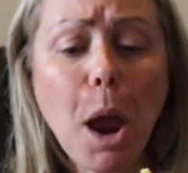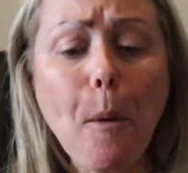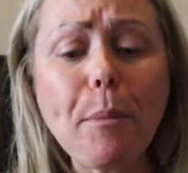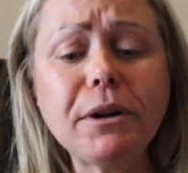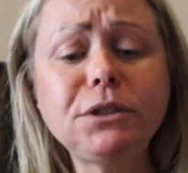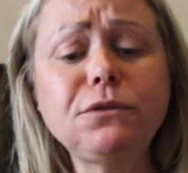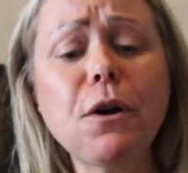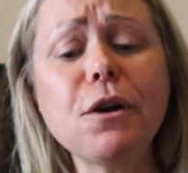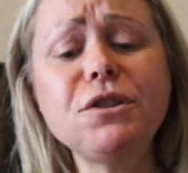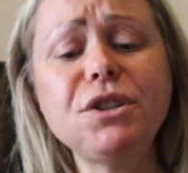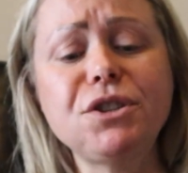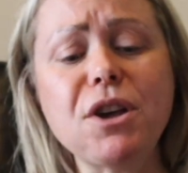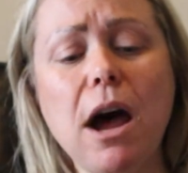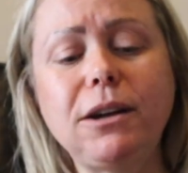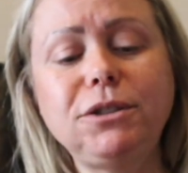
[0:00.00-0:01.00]
But as far as the
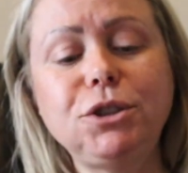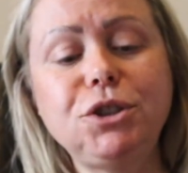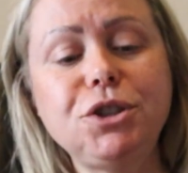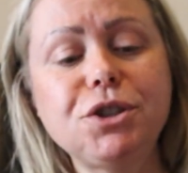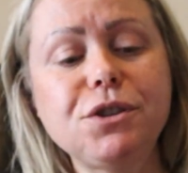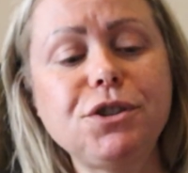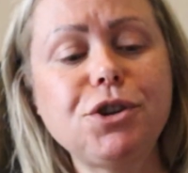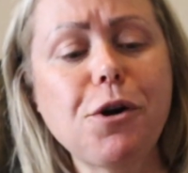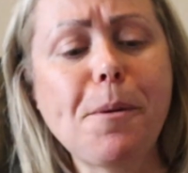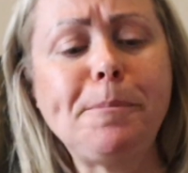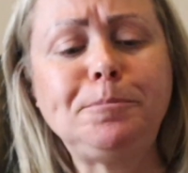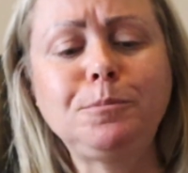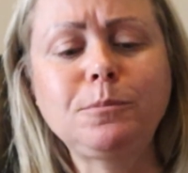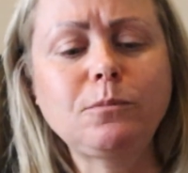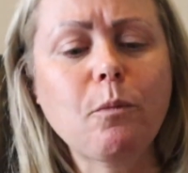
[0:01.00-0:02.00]
sausage is
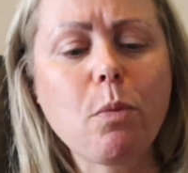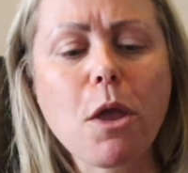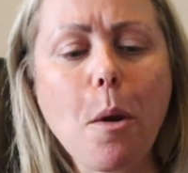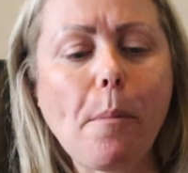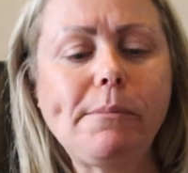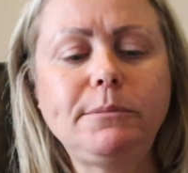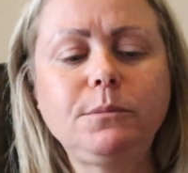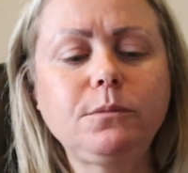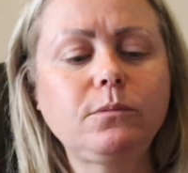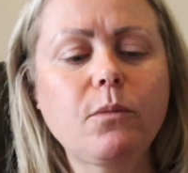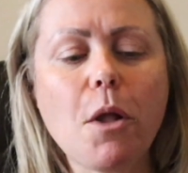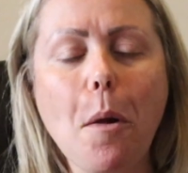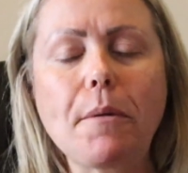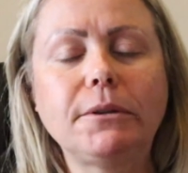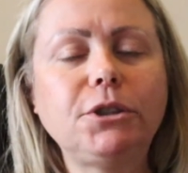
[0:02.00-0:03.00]
concerned,
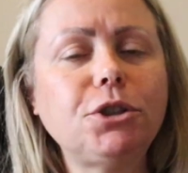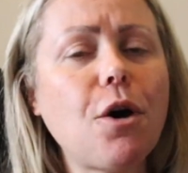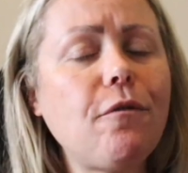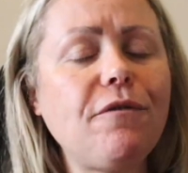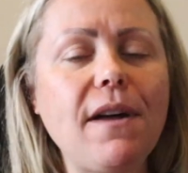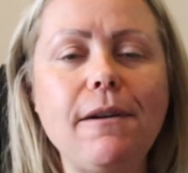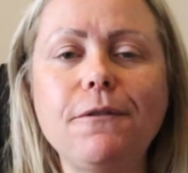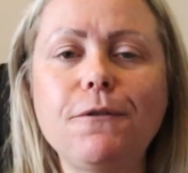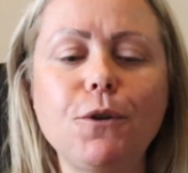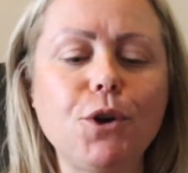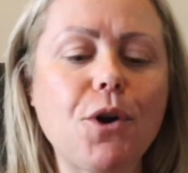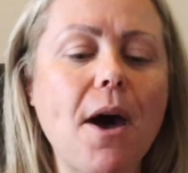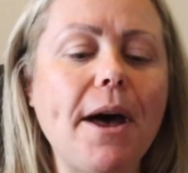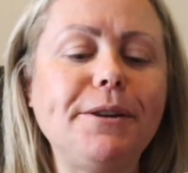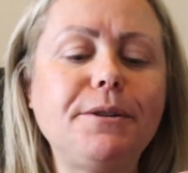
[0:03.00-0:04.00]
so flavorful,
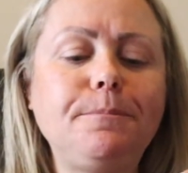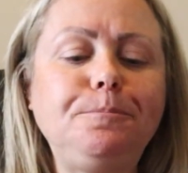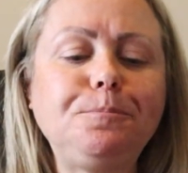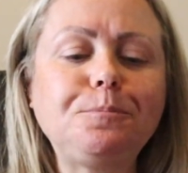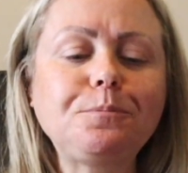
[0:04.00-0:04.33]
you guys.